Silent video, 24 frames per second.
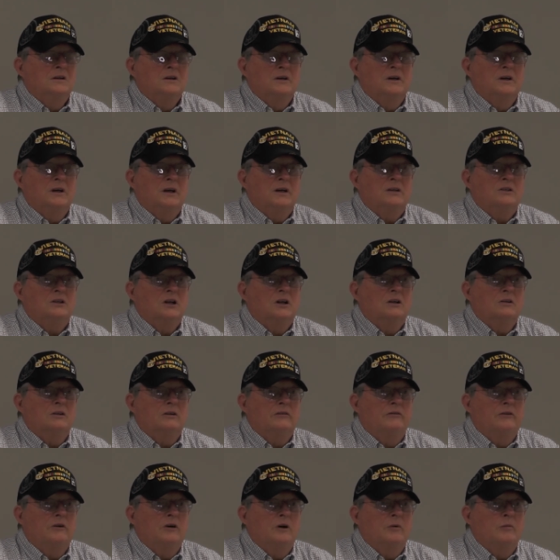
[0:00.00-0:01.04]
and I sell at the
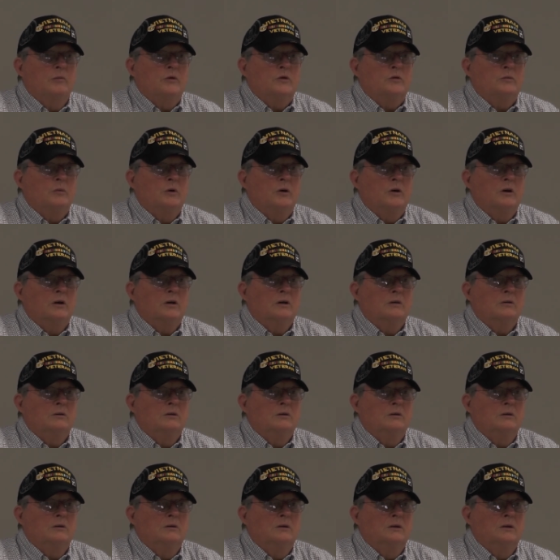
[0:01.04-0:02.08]
farmers market.
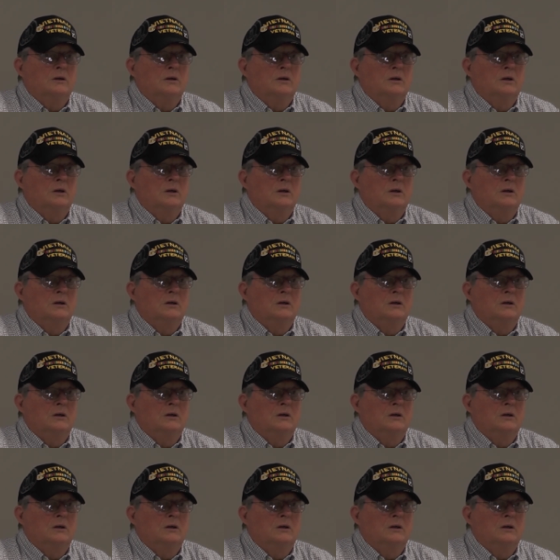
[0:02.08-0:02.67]
And